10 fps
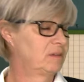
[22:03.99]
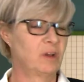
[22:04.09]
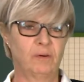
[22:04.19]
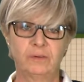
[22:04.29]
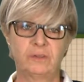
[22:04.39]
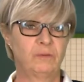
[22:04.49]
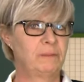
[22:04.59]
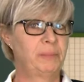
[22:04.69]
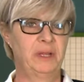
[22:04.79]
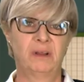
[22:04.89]
Toast
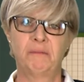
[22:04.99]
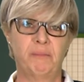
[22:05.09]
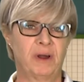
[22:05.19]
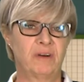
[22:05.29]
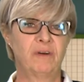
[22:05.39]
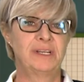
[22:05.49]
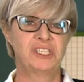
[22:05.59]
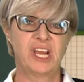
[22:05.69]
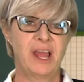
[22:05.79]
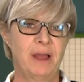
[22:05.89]
with peanut butter
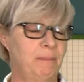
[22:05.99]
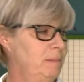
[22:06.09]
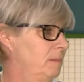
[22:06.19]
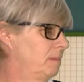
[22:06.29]
and jam.